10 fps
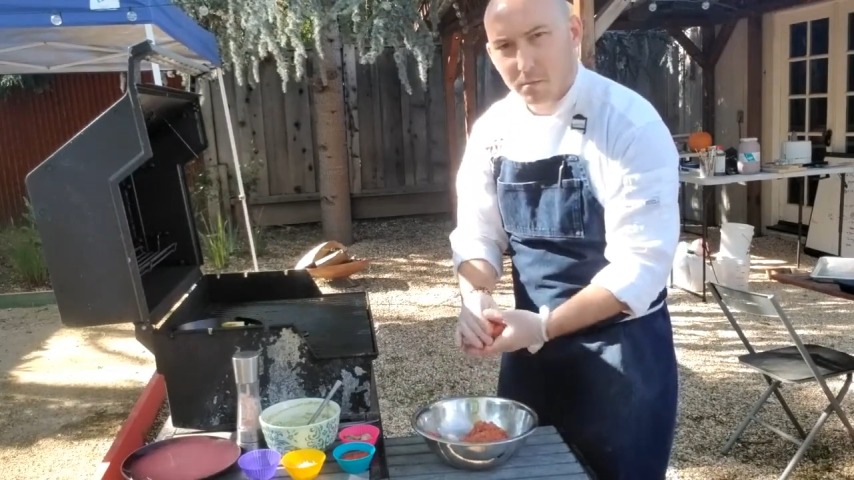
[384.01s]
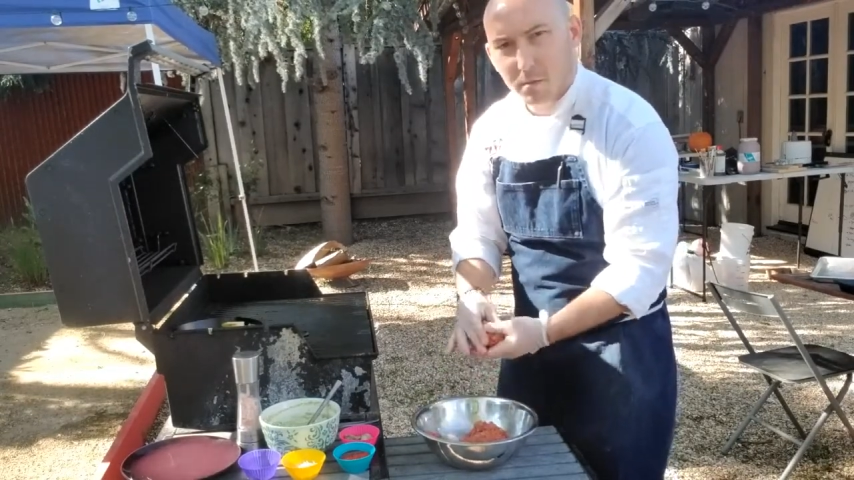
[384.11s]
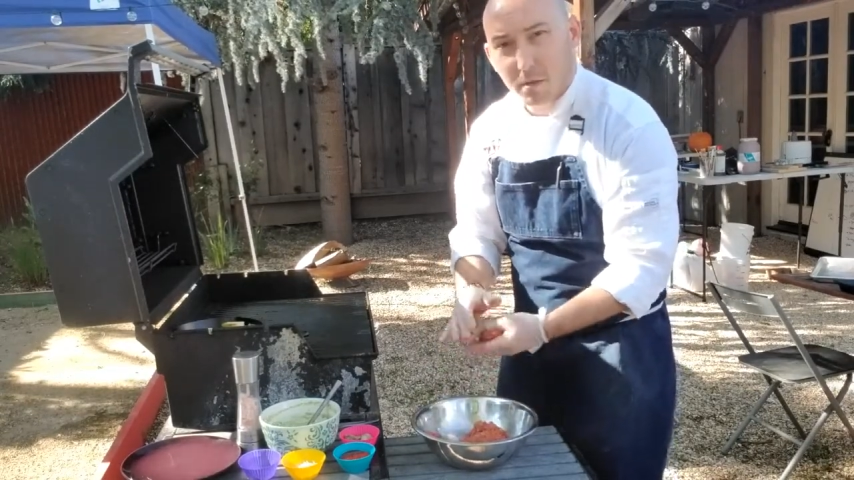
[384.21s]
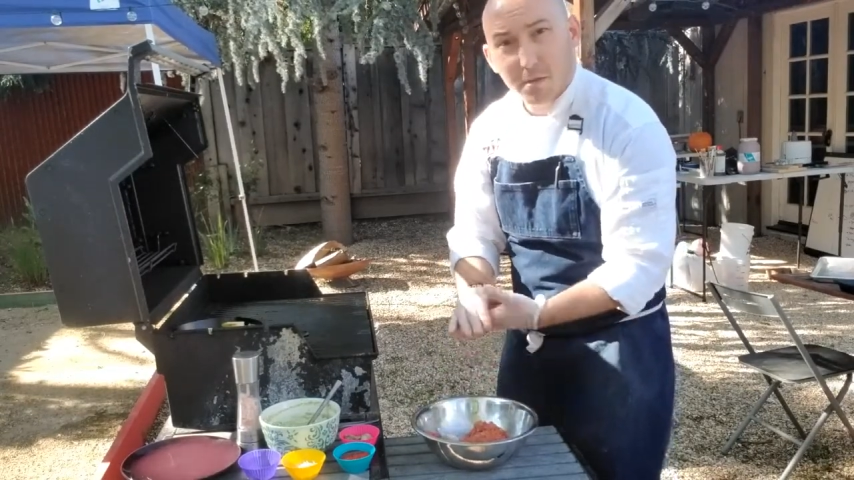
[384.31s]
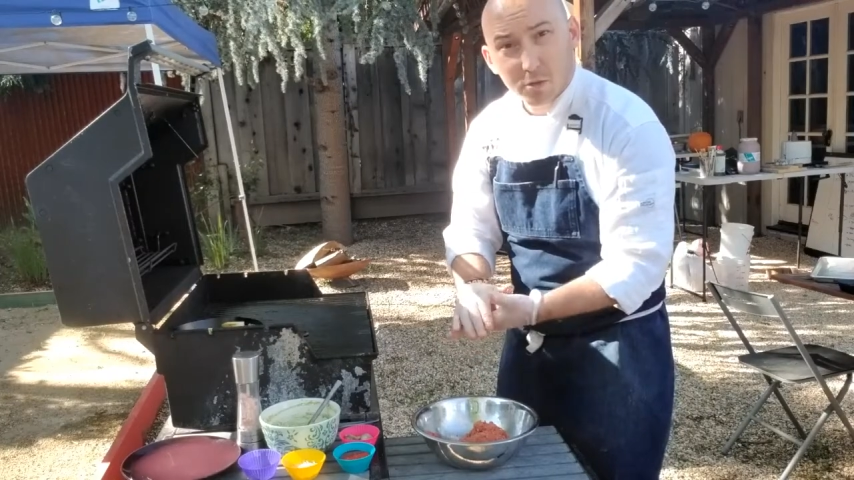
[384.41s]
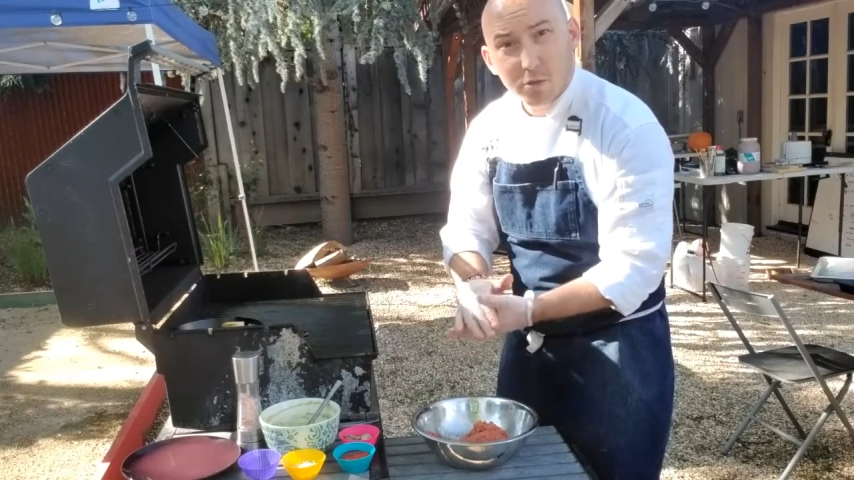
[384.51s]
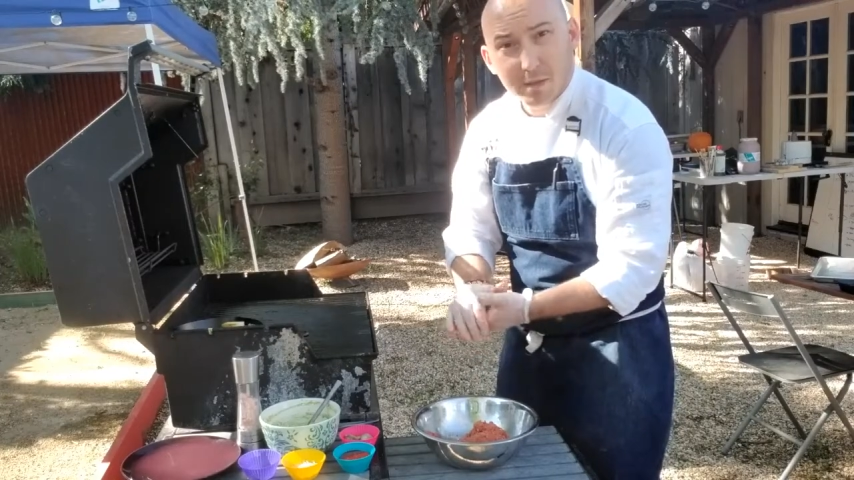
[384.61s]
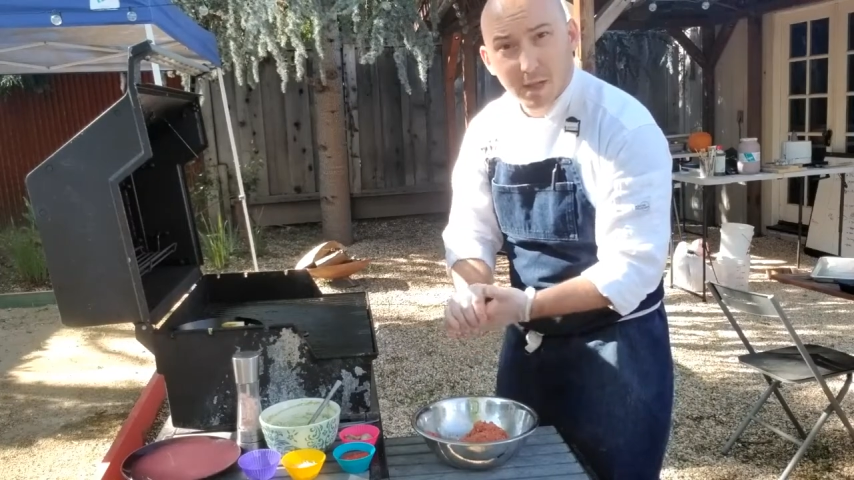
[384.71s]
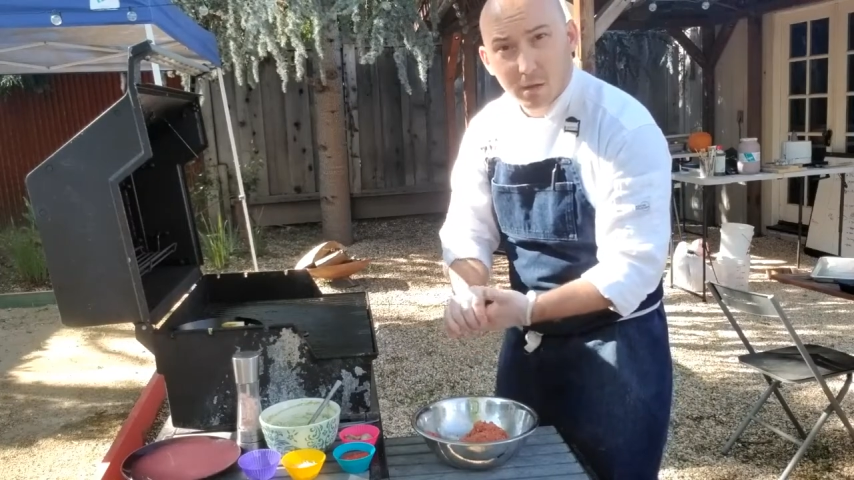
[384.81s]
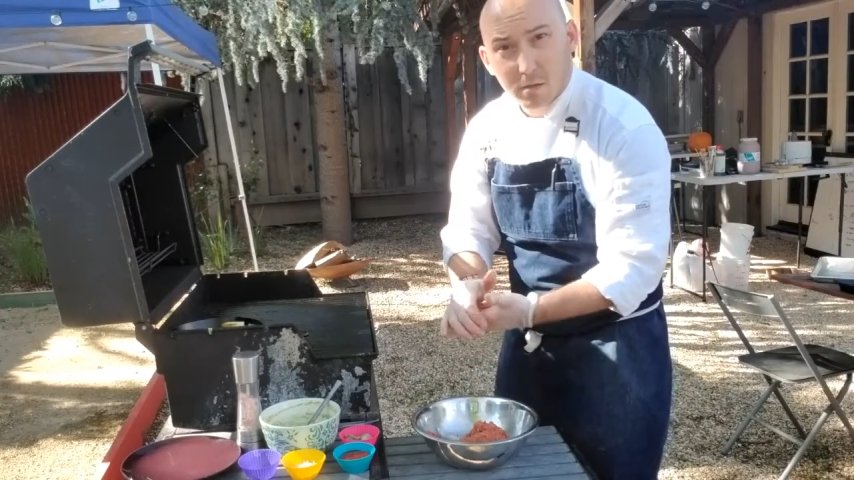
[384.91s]
All right, they'll
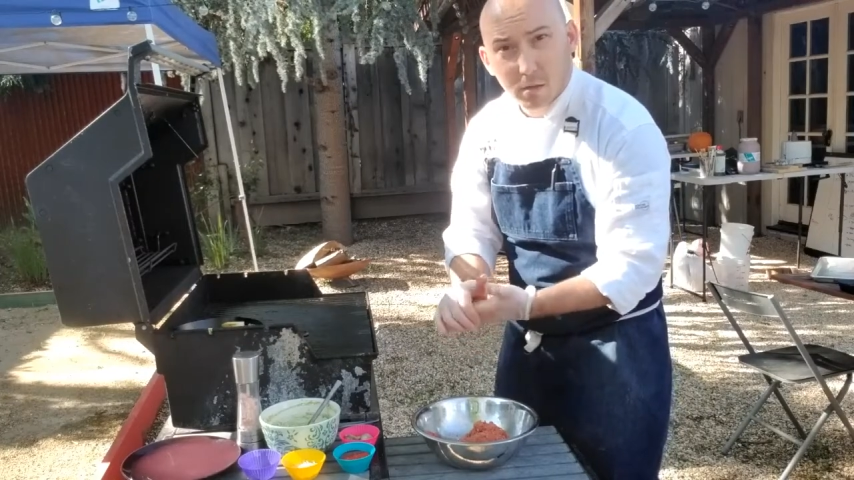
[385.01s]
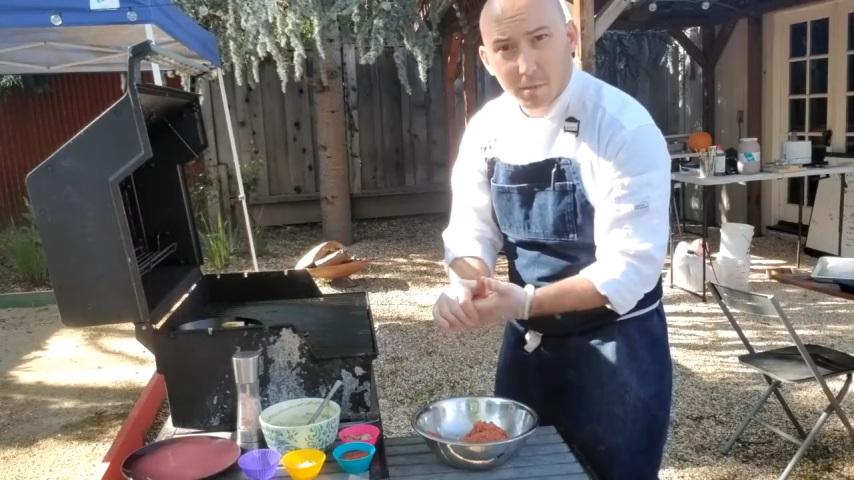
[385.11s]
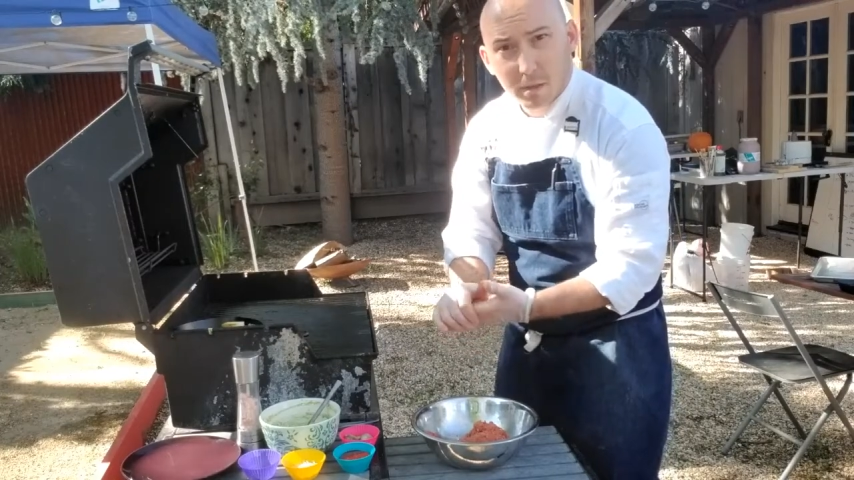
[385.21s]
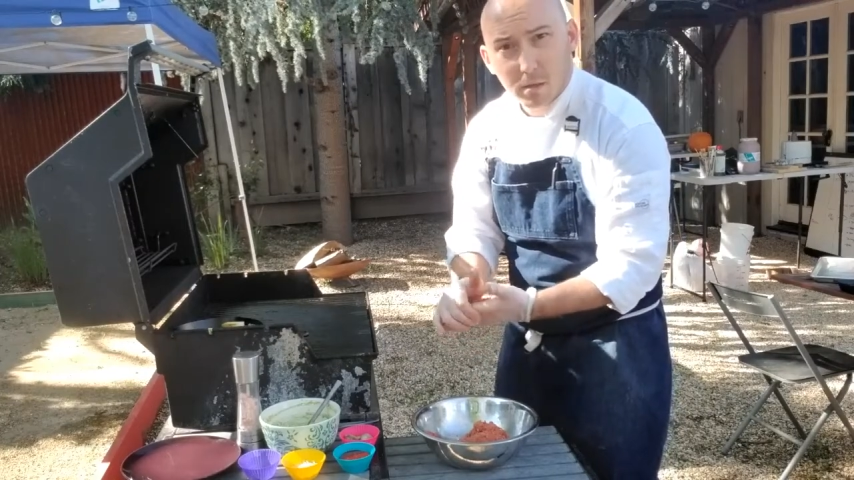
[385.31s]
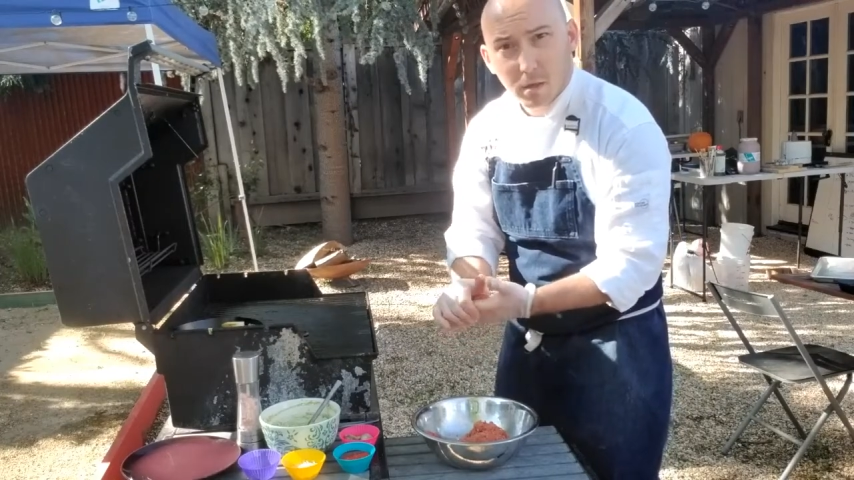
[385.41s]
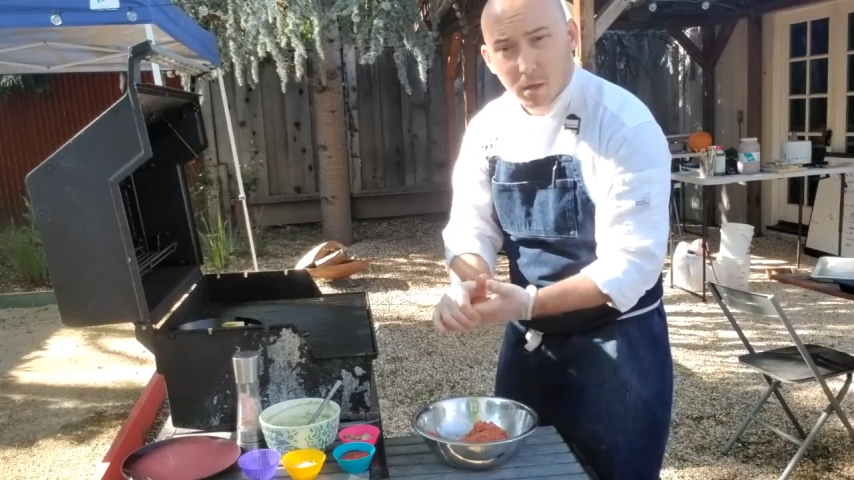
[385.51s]
shrink down a little bit,